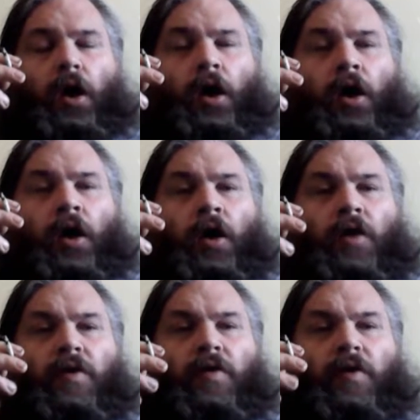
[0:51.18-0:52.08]

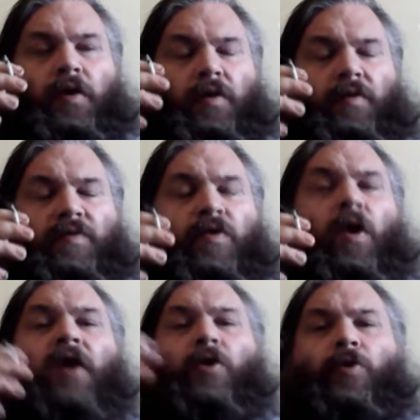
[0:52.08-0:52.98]
And they're
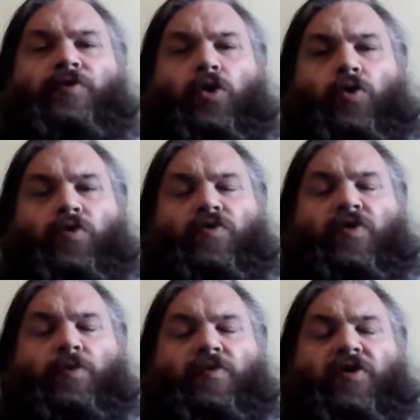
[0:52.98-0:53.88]
under review.
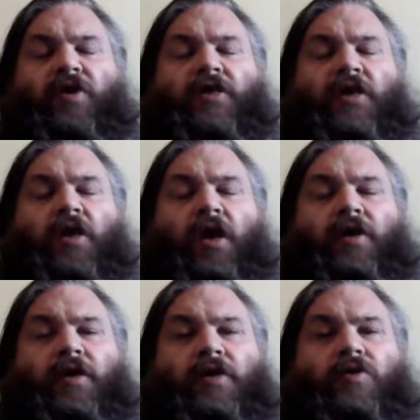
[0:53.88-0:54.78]
Some of the teaching and
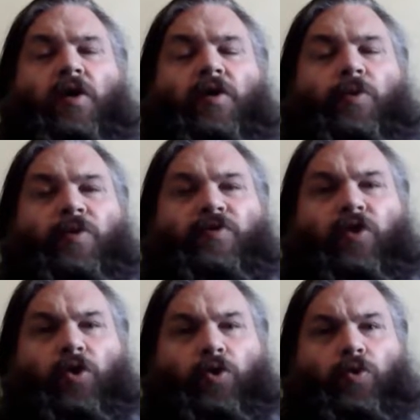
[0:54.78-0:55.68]
ideas are under
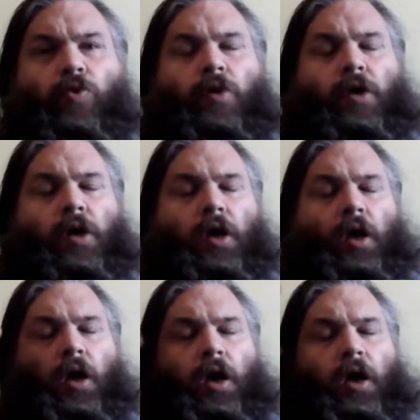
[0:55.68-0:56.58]
review.
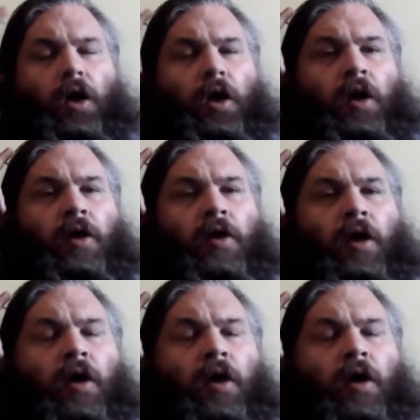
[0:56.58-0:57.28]
And